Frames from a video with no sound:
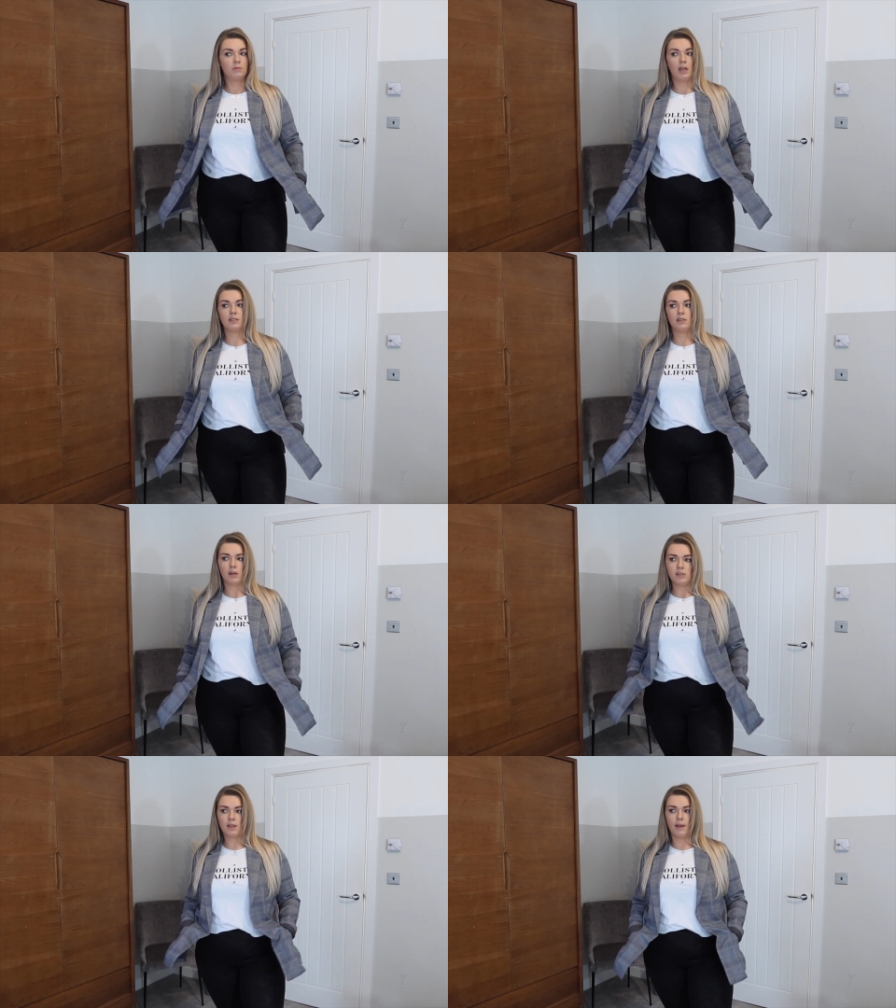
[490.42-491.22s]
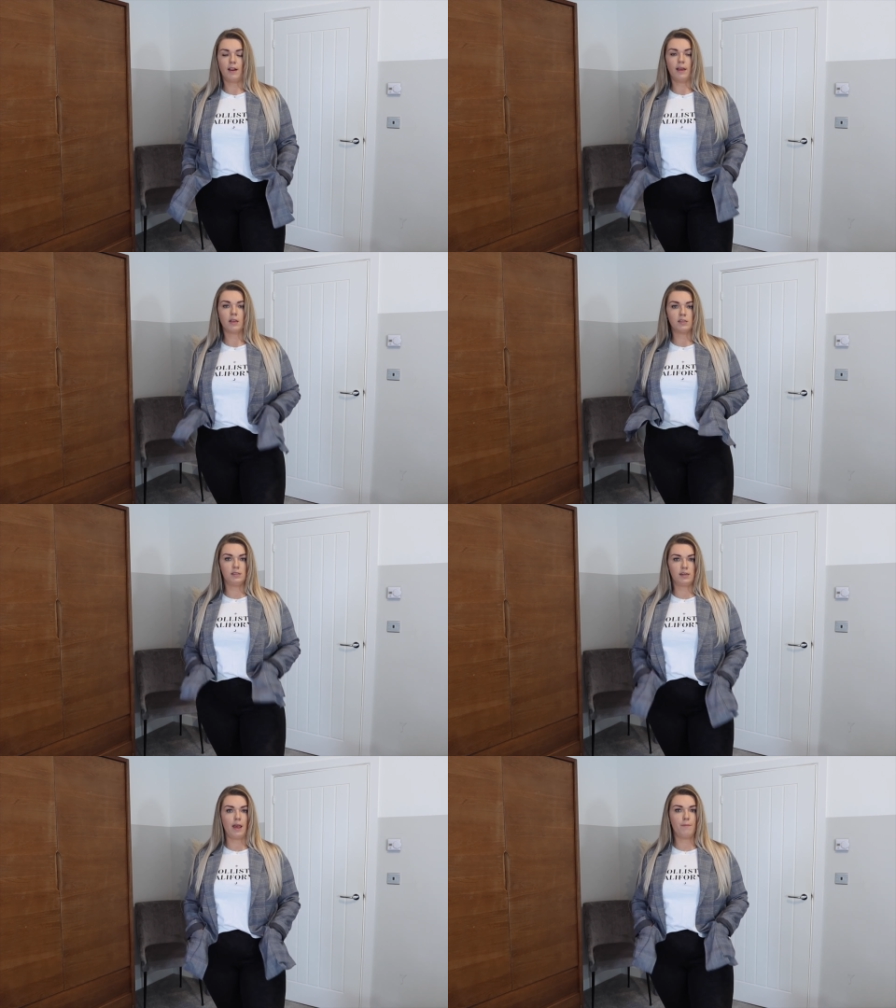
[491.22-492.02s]
It's a nice kind of like
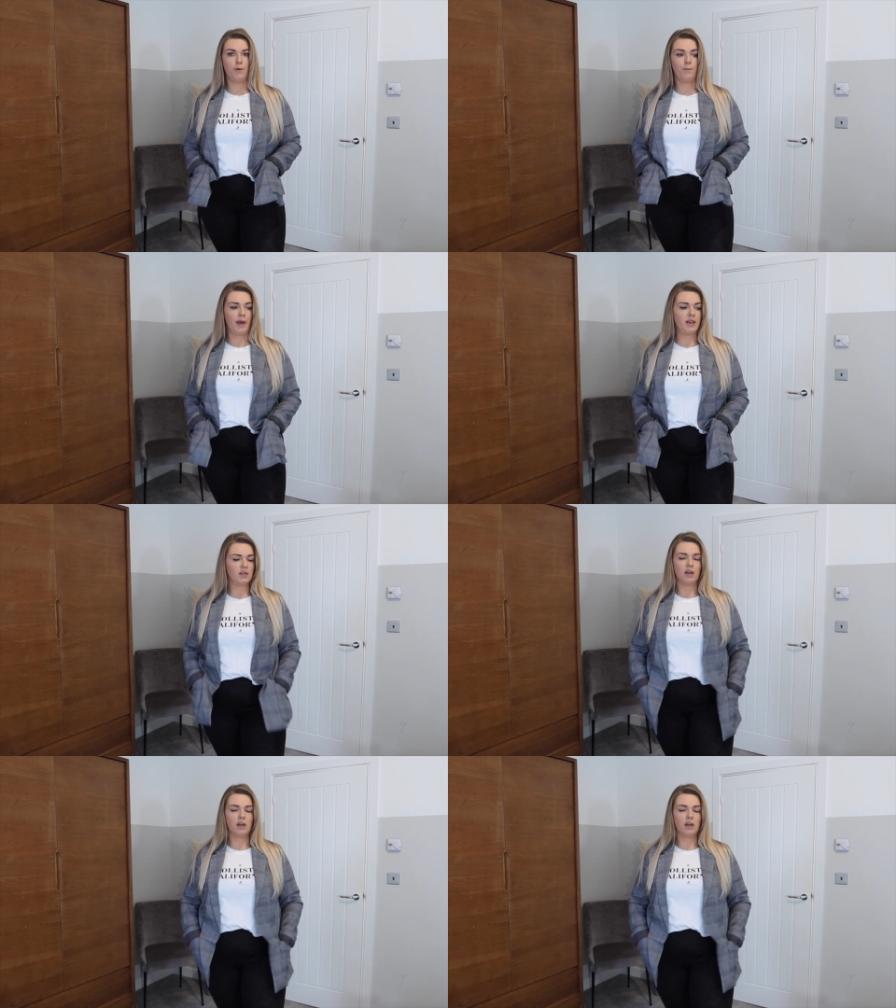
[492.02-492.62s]
staple blazer.